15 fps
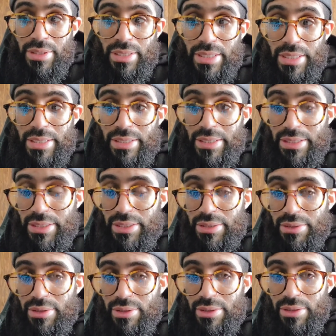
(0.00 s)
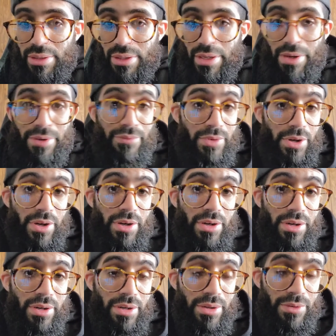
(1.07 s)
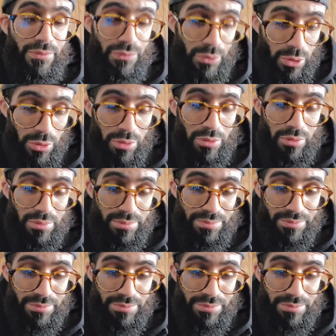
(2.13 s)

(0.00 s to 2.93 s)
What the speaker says: in need of a fuel